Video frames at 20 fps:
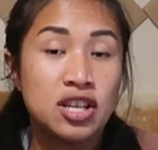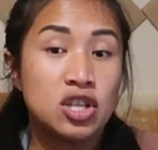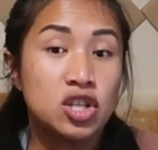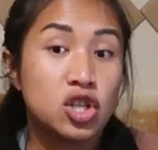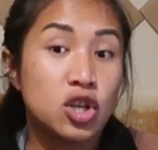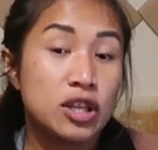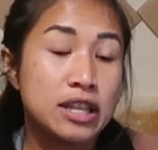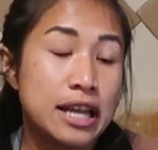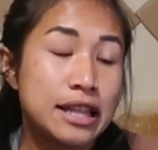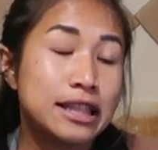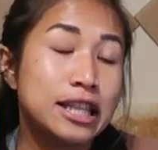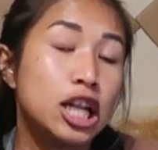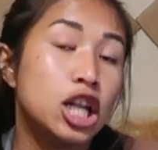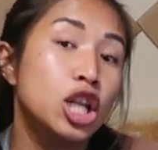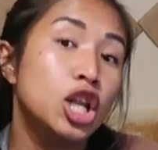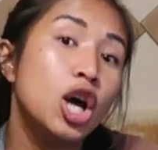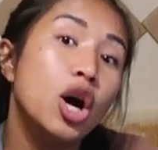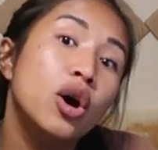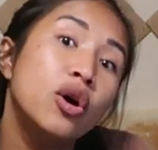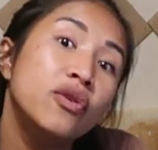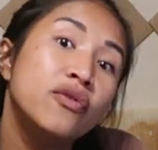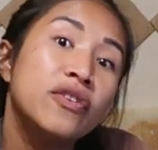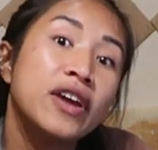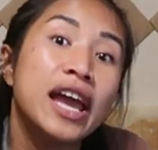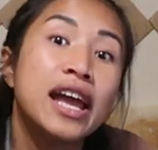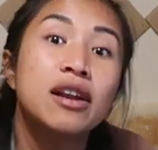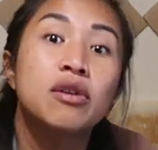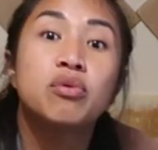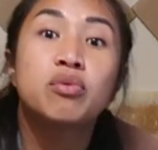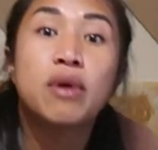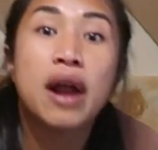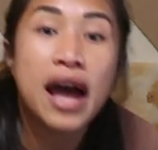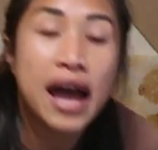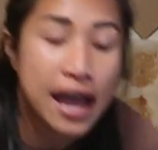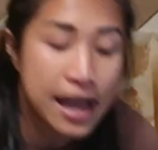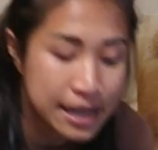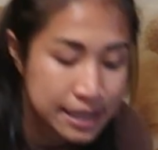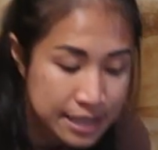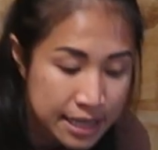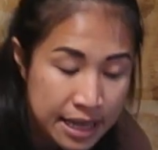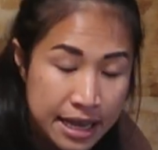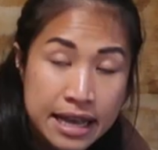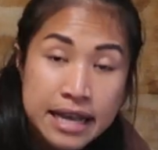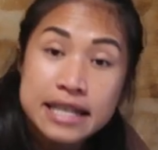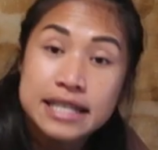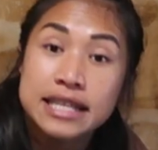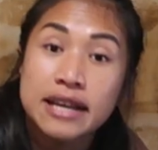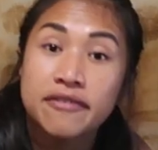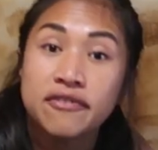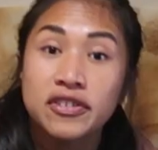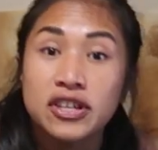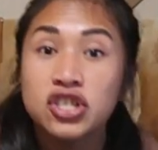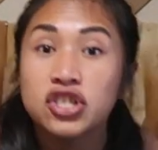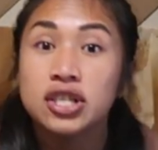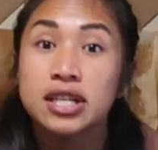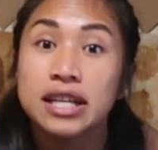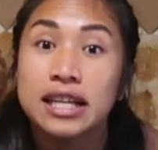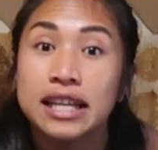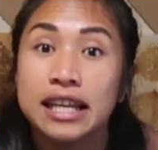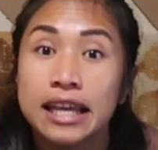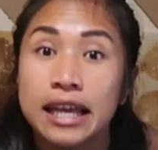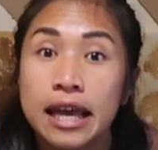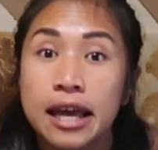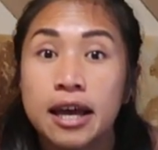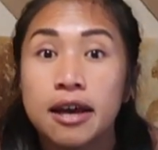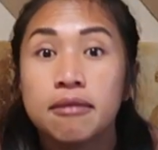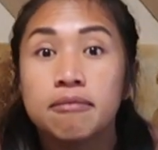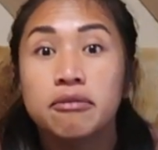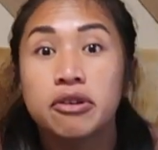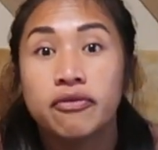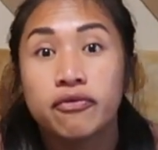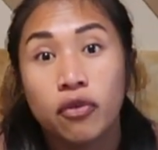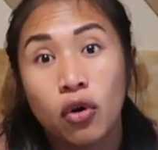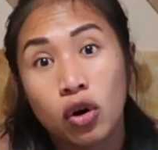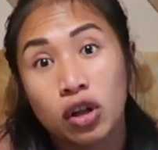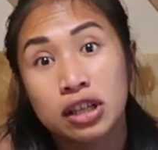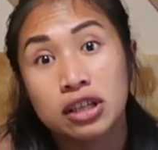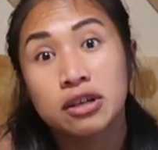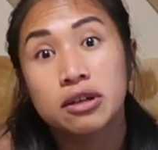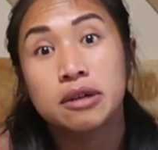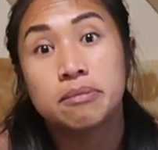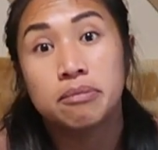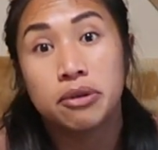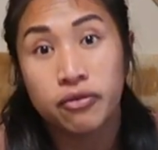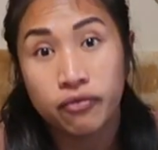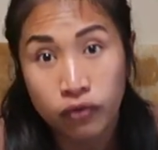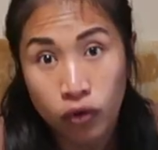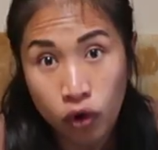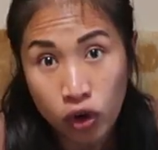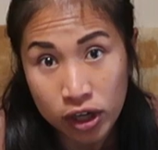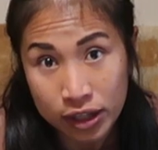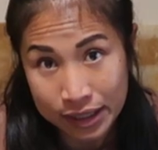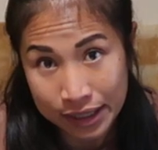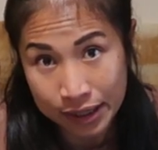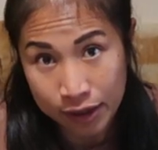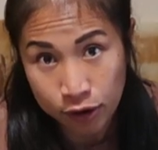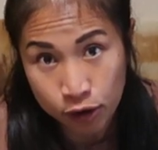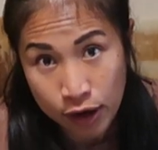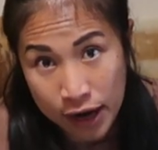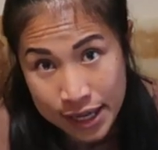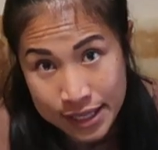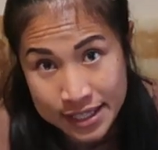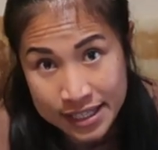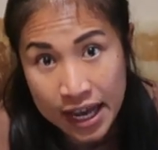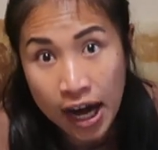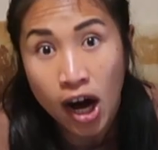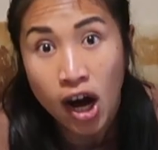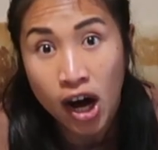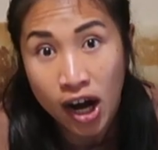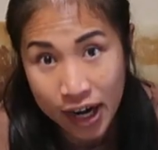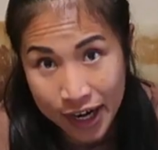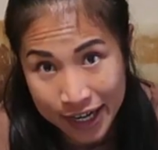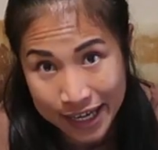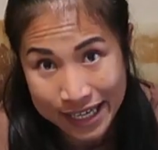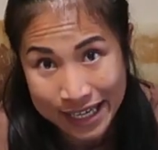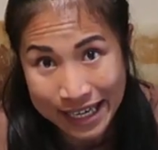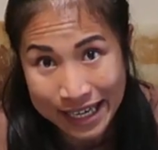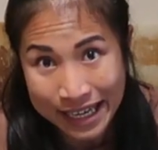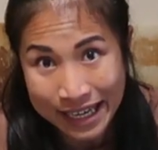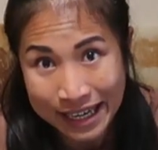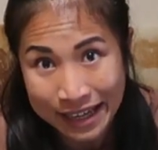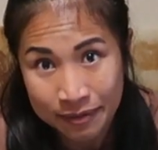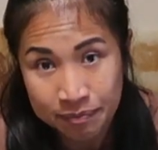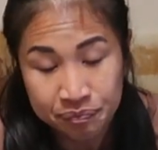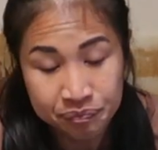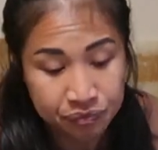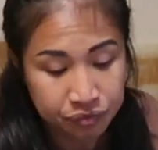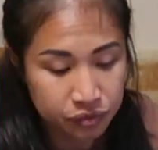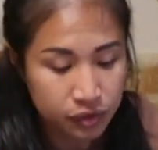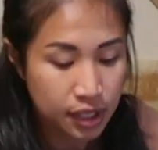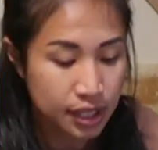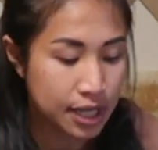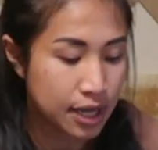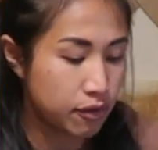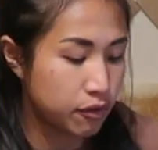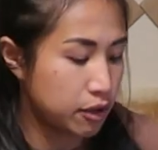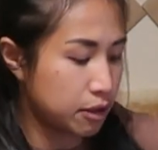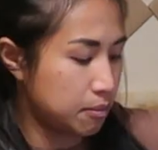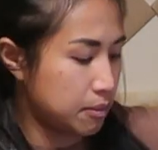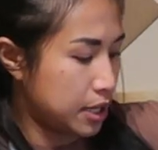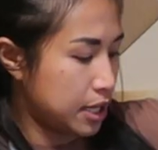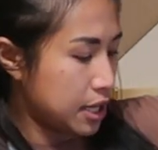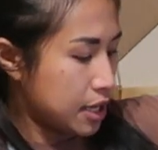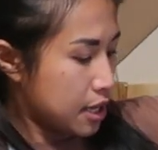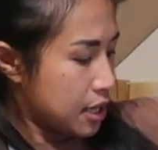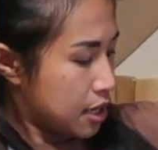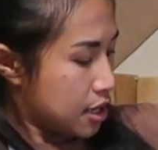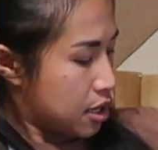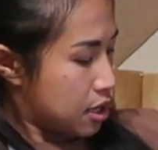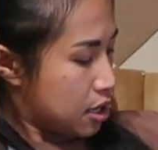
so that the loaf can rise sufficiently before the crust harden. There will be